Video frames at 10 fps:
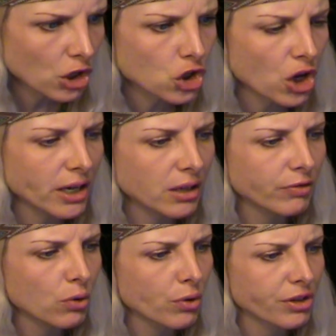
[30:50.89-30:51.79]
shining
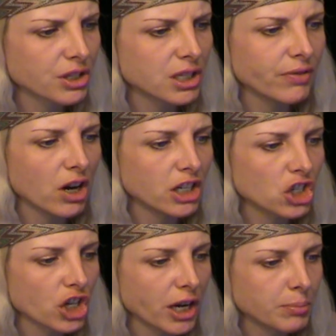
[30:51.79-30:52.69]
forth as divine
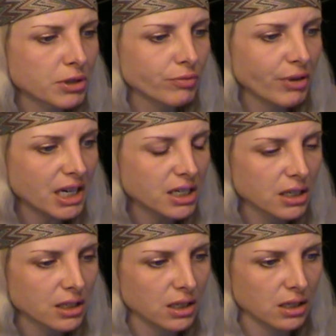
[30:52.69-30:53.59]
shapes and
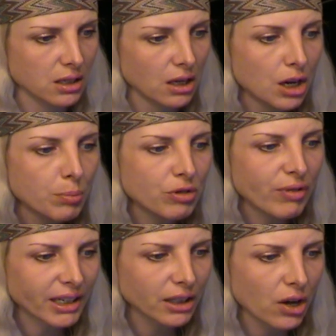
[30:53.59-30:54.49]
radiances be
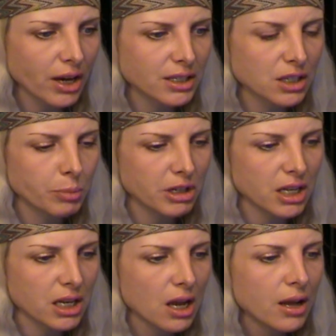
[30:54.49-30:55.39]
recognized to be
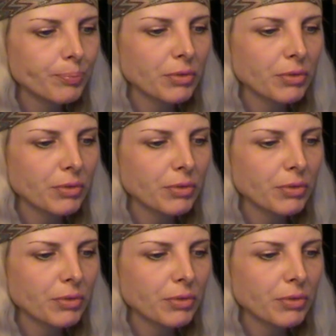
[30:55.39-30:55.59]
the